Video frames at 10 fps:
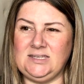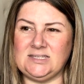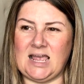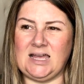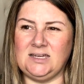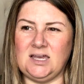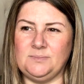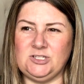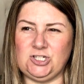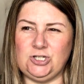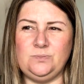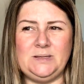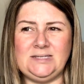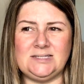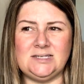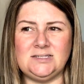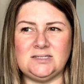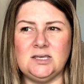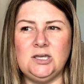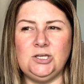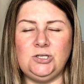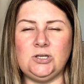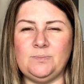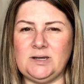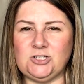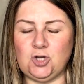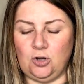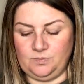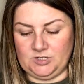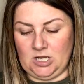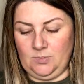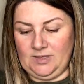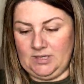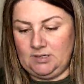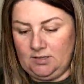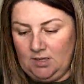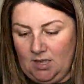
these can come as two pieces. You can buy a top to go with it.